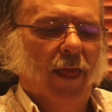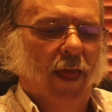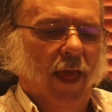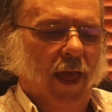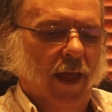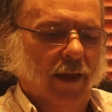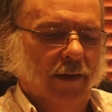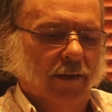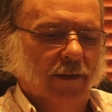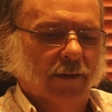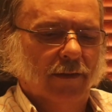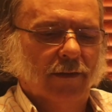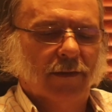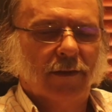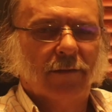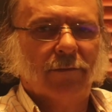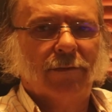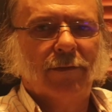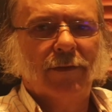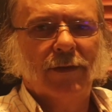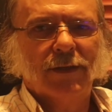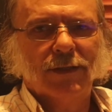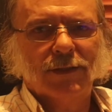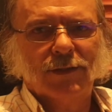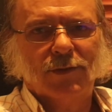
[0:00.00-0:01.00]
And the
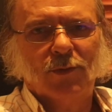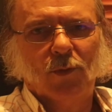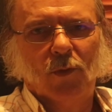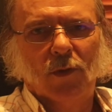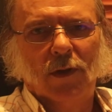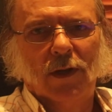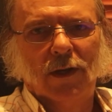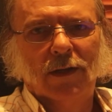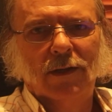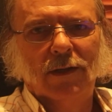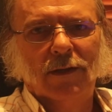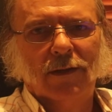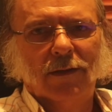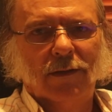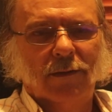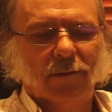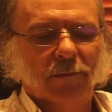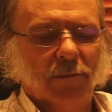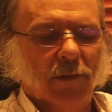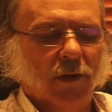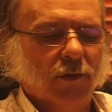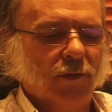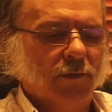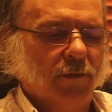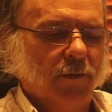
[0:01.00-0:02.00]
first one, and
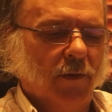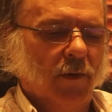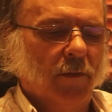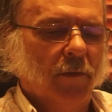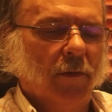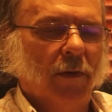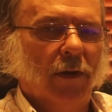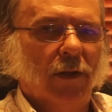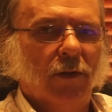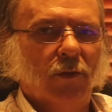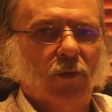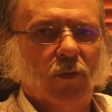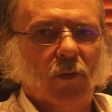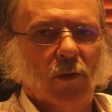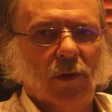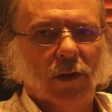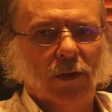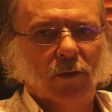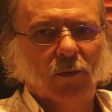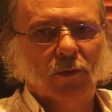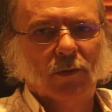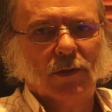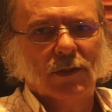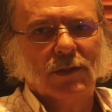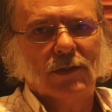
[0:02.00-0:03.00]
most prominent
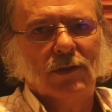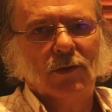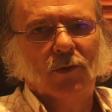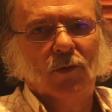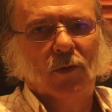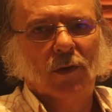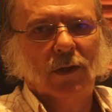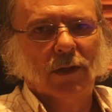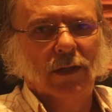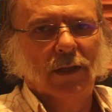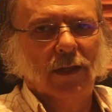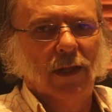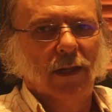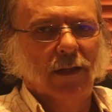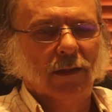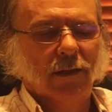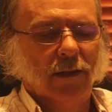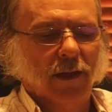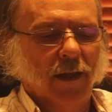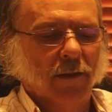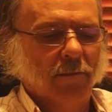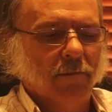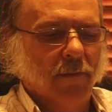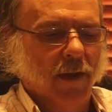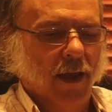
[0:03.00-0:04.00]
one, was the one that
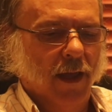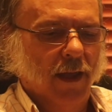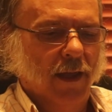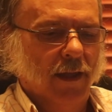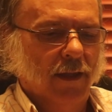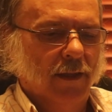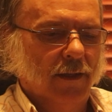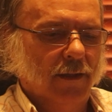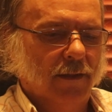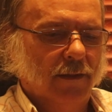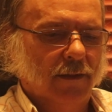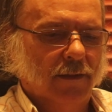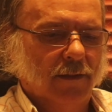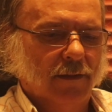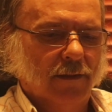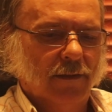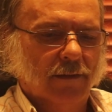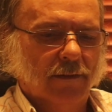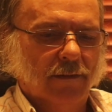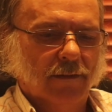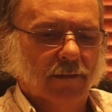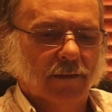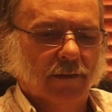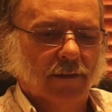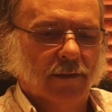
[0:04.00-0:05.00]
they made,
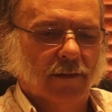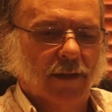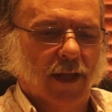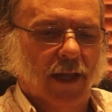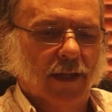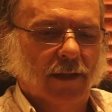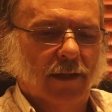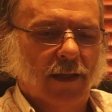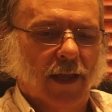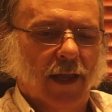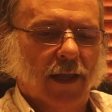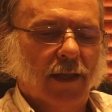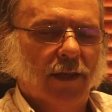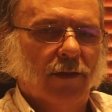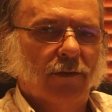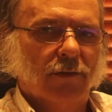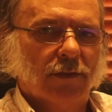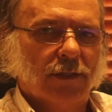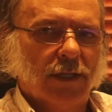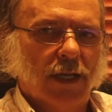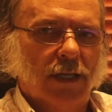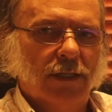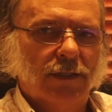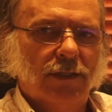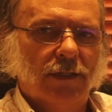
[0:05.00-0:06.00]
that
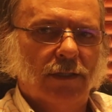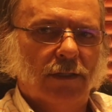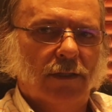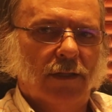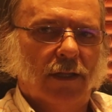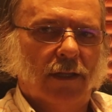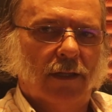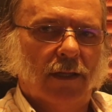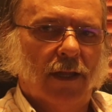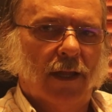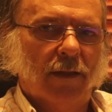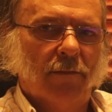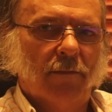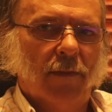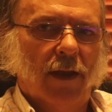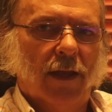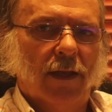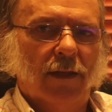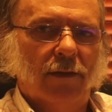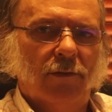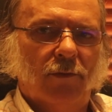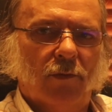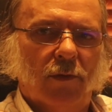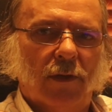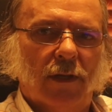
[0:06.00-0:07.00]
accusation that they
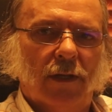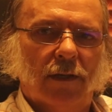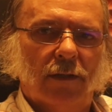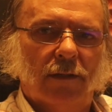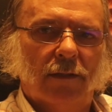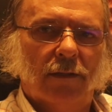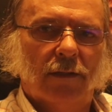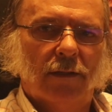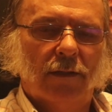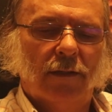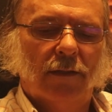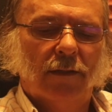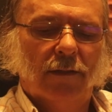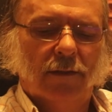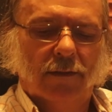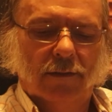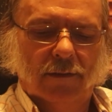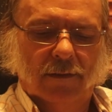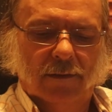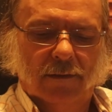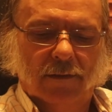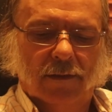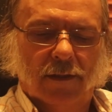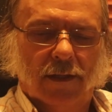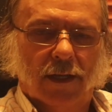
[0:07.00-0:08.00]
made when
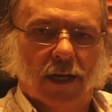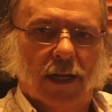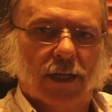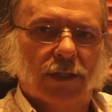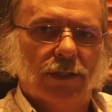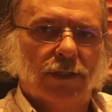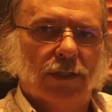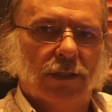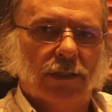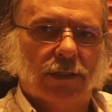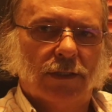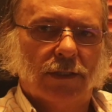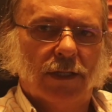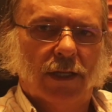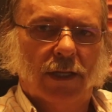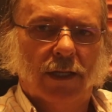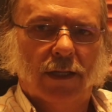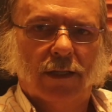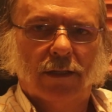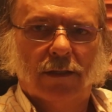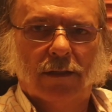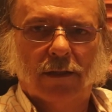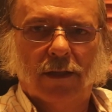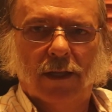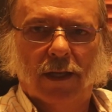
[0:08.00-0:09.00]
the Russians
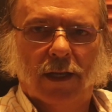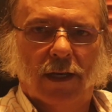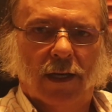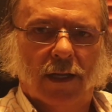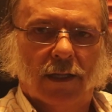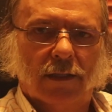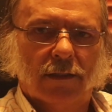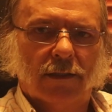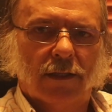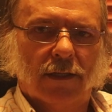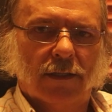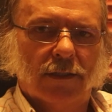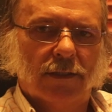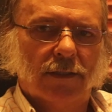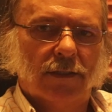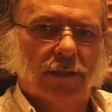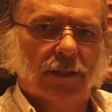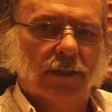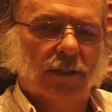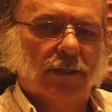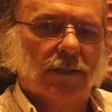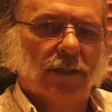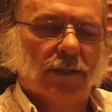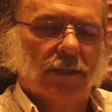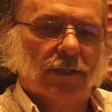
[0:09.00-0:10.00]
hit the
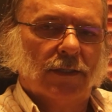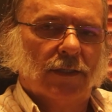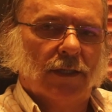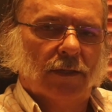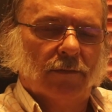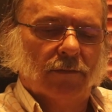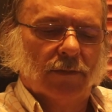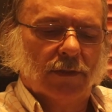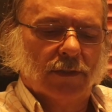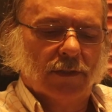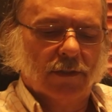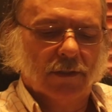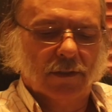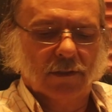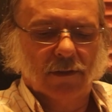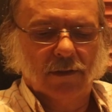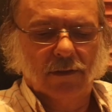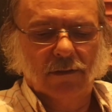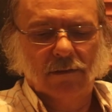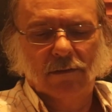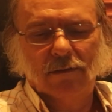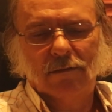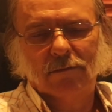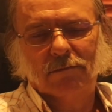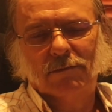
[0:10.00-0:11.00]
electricity systems that
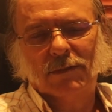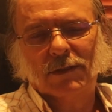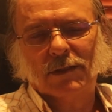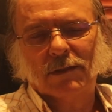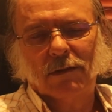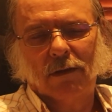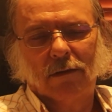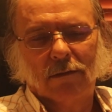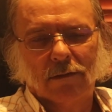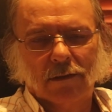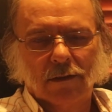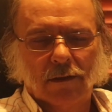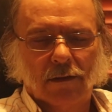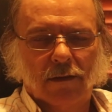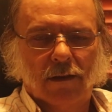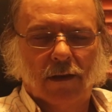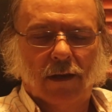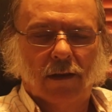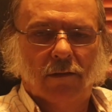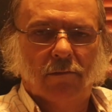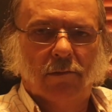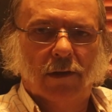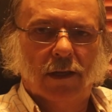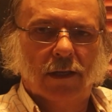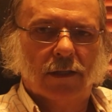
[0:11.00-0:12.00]
started
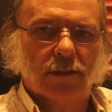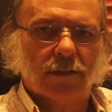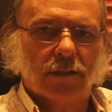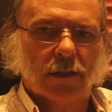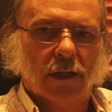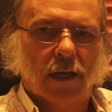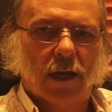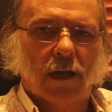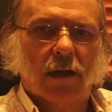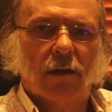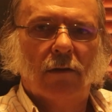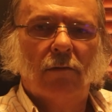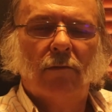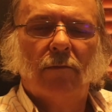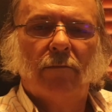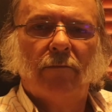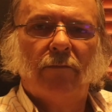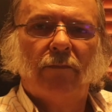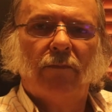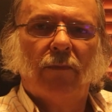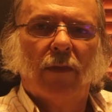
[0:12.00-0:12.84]
3 weeks ago,